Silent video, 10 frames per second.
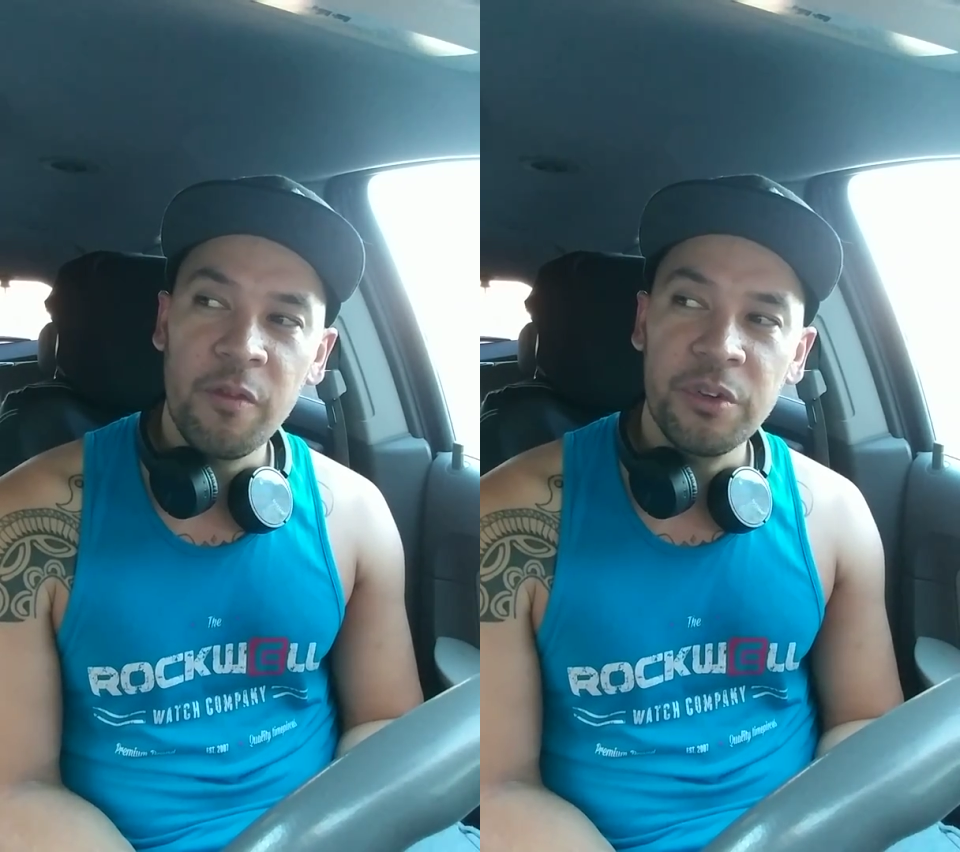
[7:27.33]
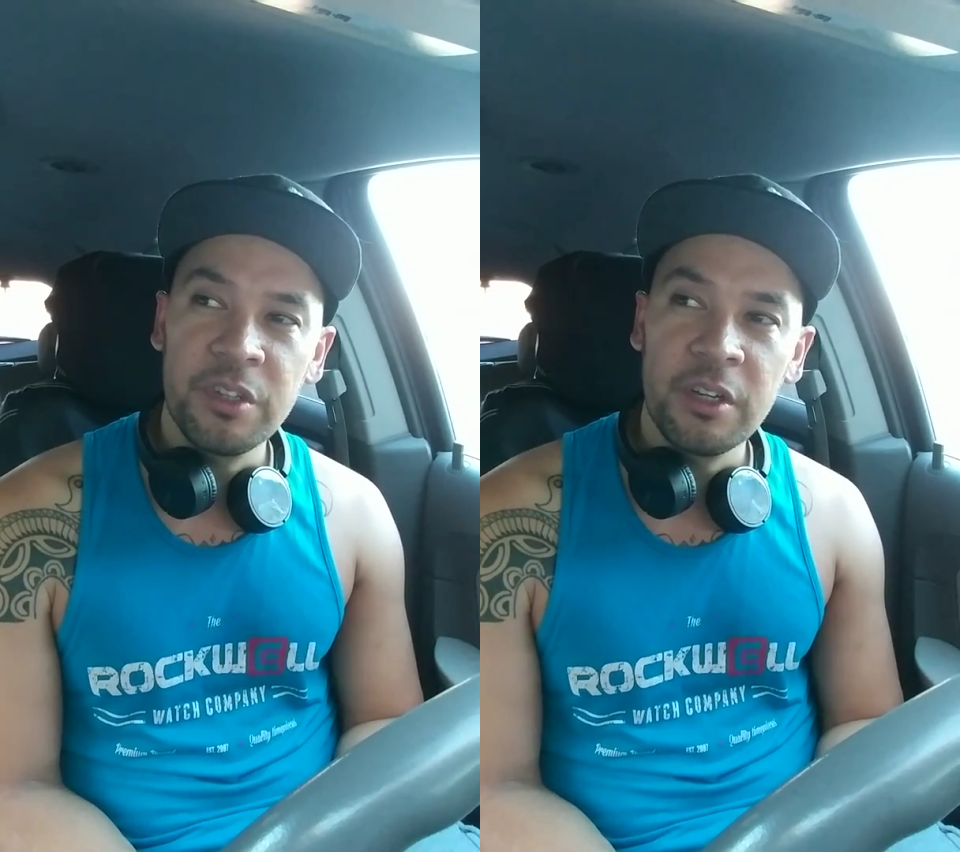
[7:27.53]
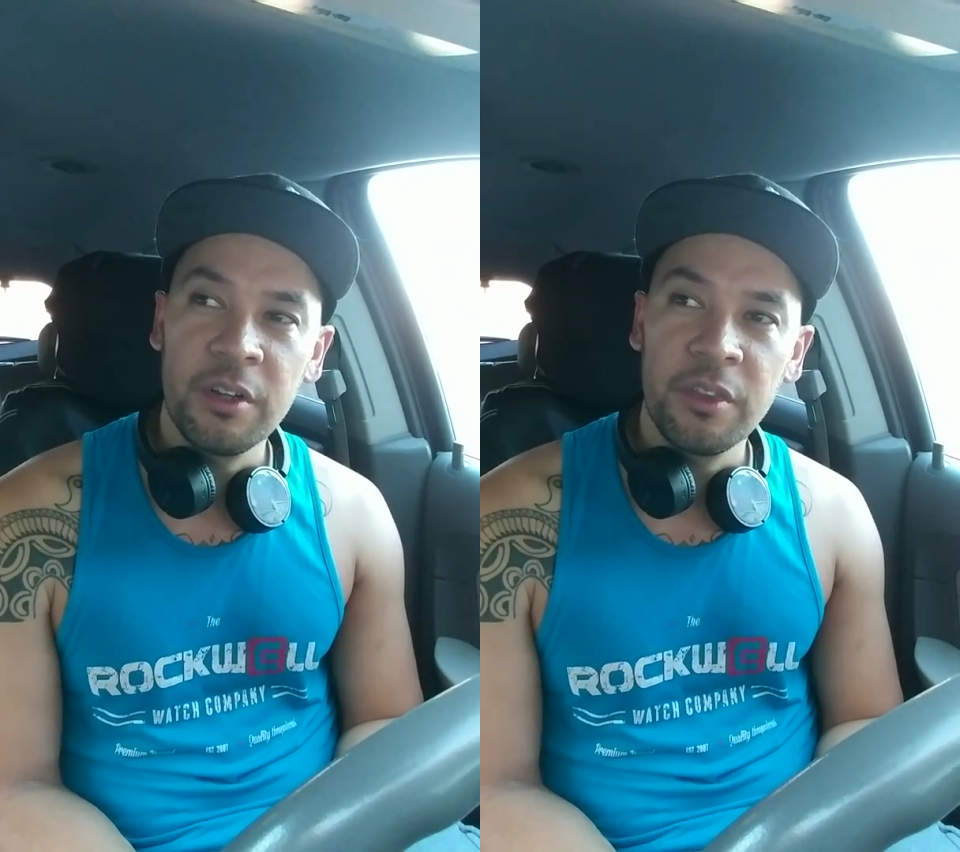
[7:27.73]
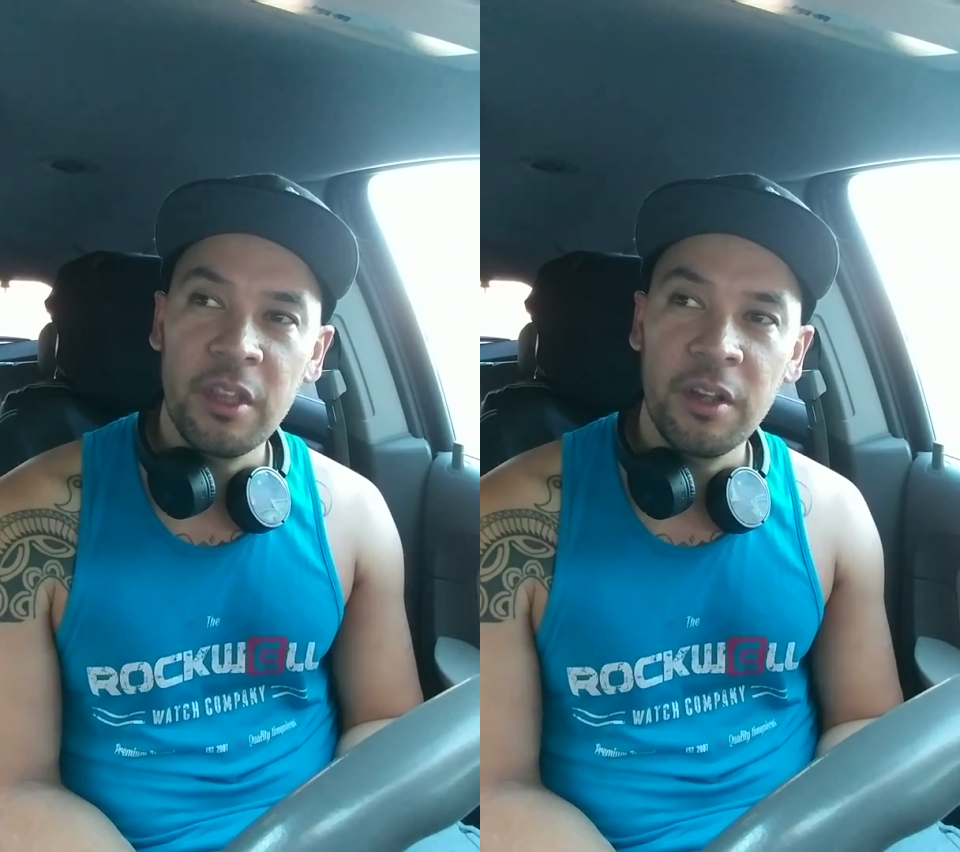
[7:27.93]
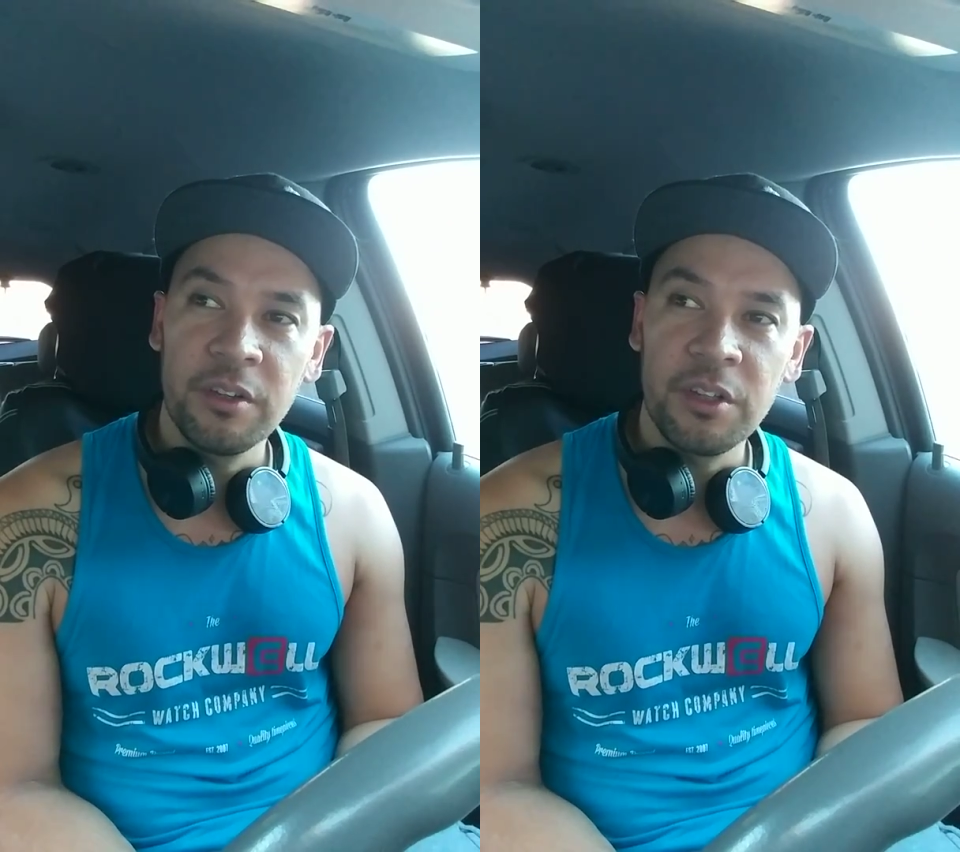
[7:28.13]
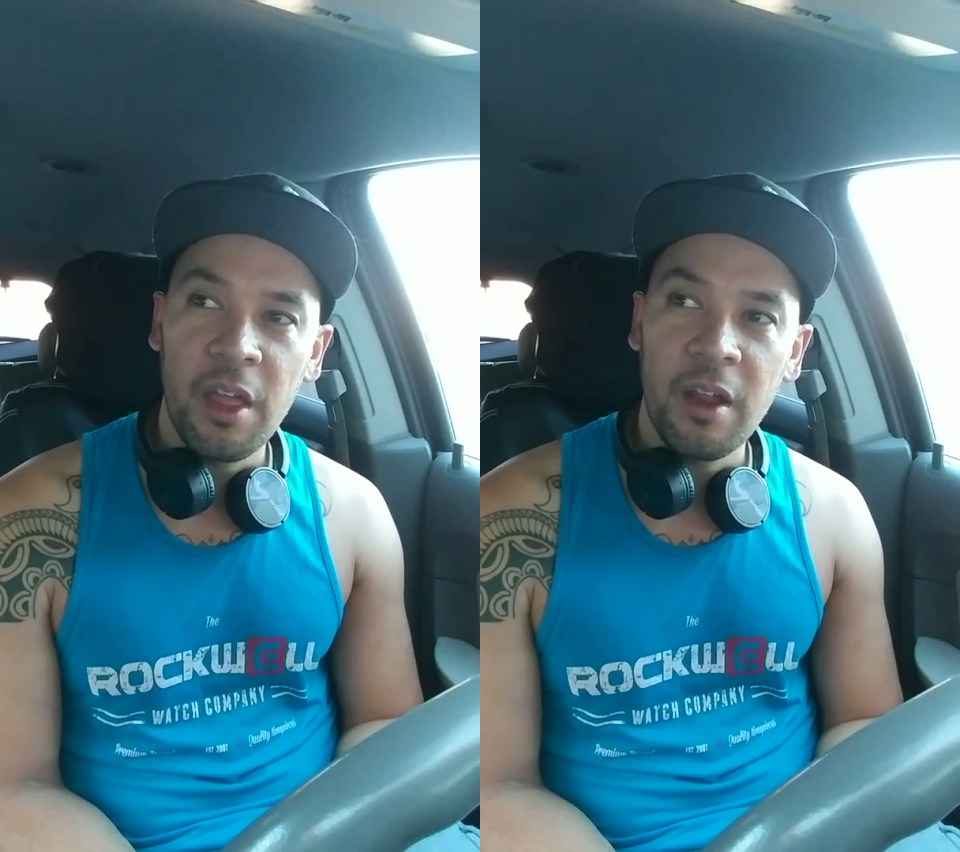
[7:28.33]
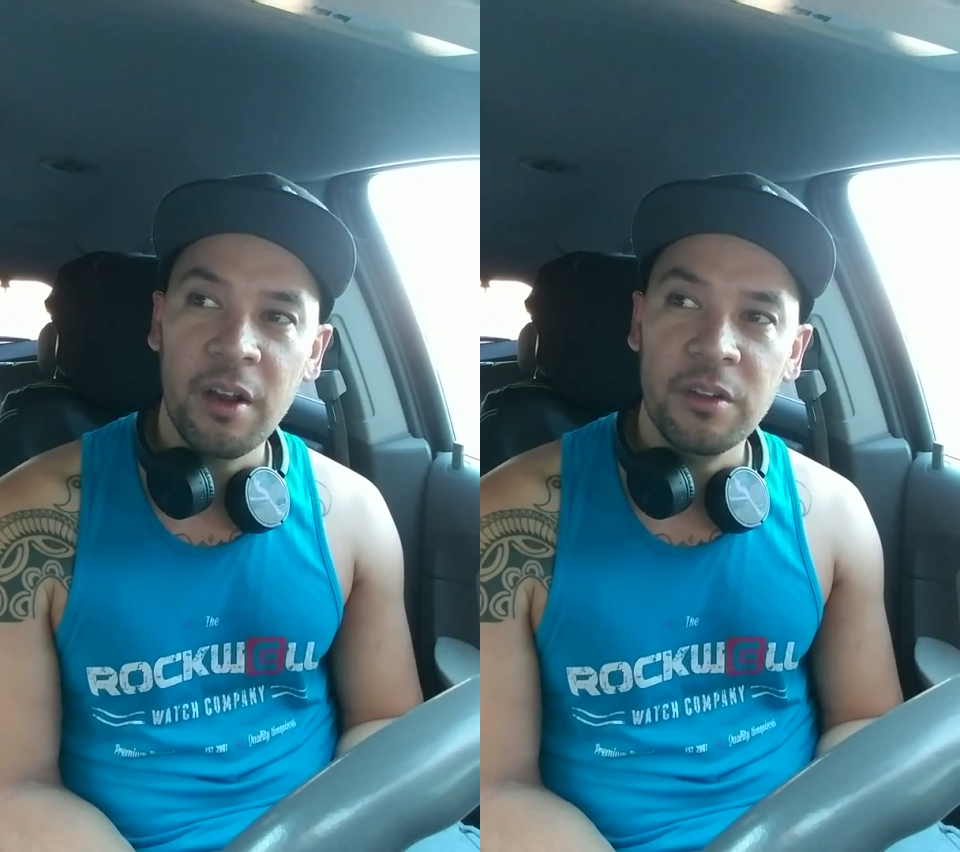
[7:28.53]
focusing on things like